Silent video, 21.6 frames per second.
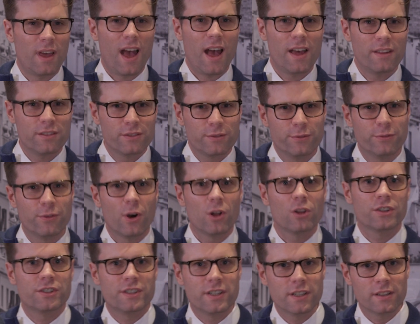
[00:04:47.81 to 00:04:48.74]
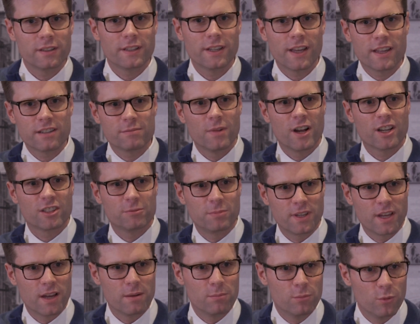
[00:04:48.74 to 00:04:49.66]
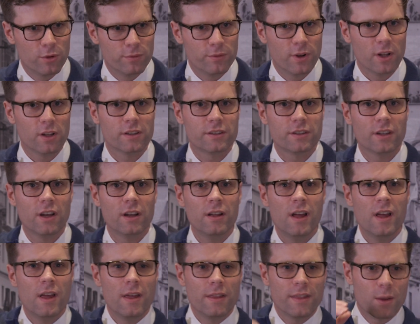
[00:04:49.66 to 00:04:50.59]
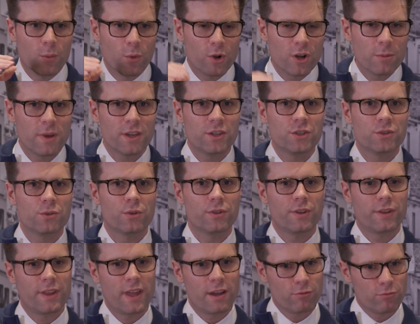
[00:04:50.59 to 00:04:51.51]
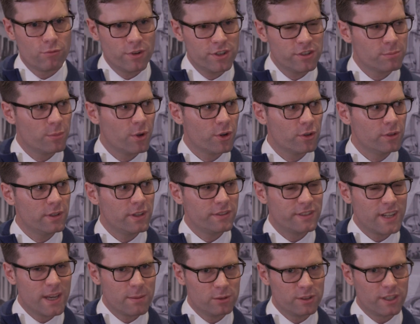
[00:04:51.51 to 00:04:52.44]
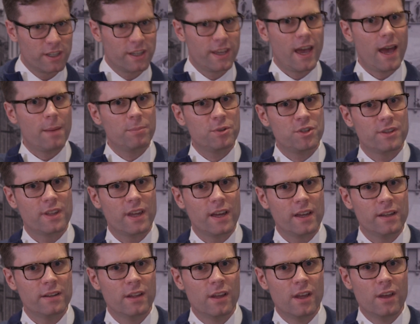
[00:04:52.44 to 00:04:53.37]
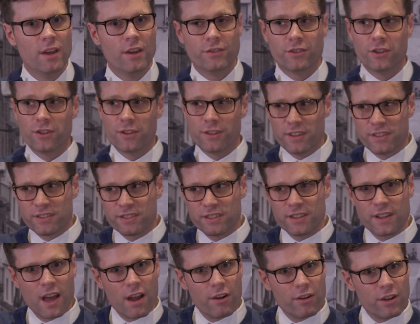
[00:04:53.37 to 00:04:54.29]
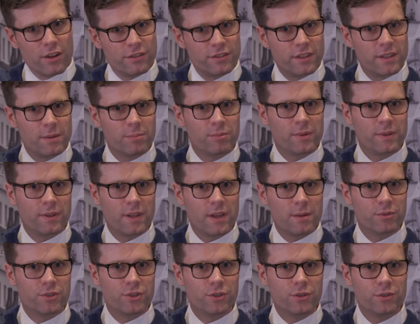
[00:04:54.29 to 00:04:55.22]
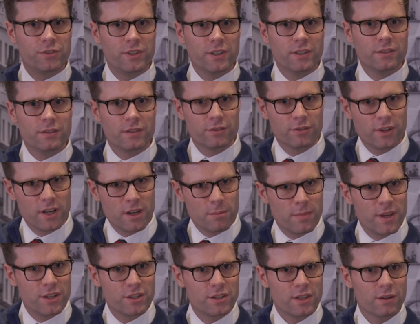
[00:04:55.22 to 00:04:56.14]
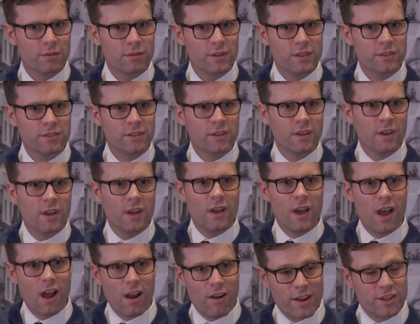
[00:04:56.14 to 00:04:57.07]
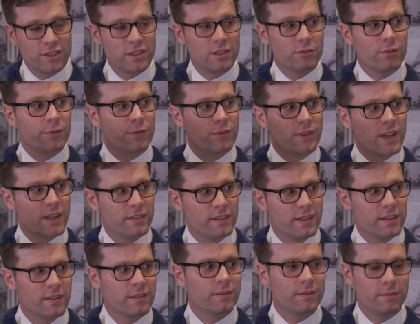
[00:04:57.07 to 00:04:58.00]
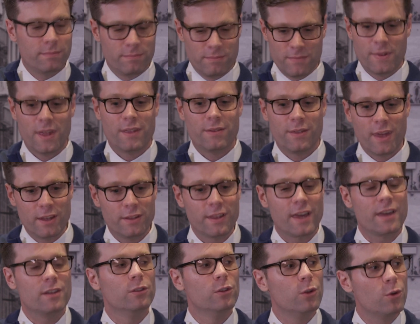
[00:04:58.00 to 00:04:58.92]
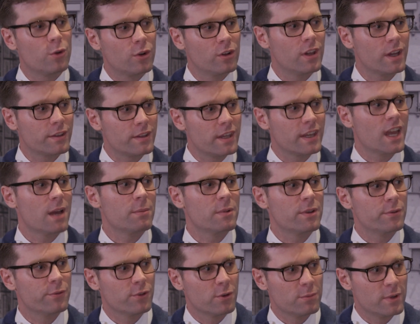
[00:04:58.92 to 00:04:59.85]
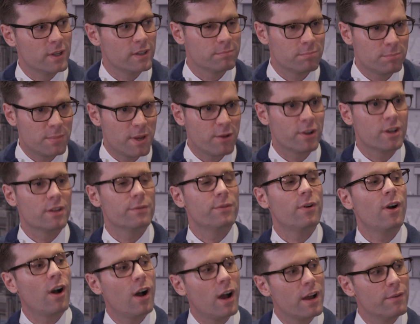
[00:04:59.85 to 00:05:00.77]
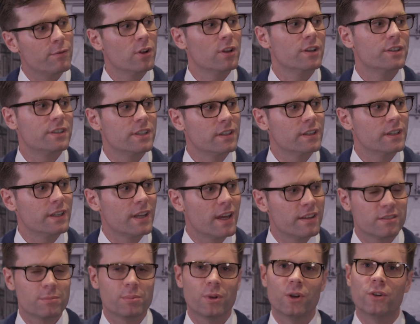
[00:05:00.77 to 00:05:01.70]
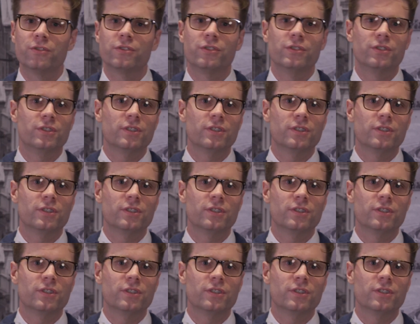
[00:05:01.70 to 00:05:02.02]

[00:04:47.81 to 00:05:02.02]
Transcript: As markets become more volatile, they want to make sure that risk model is able to capture that so that the scenarios that they're producing to try to measure their risk are actually reflecting that they look like they're coming from a period of high volatility as opposed to